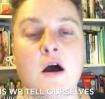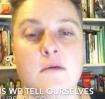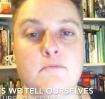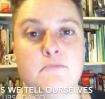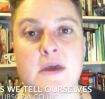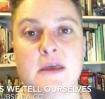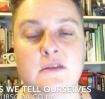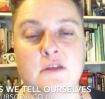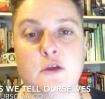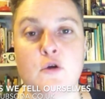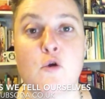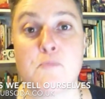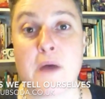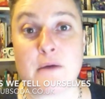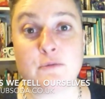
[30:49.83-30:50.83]
mean that you're
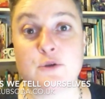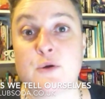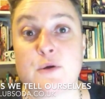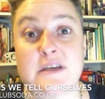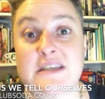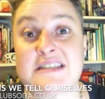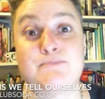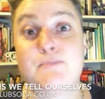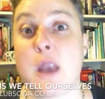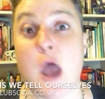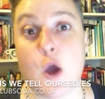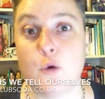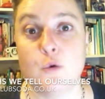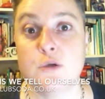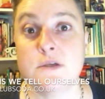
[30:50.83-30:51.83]
about to
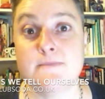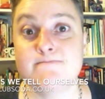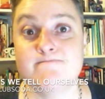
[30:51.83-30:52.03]
explode.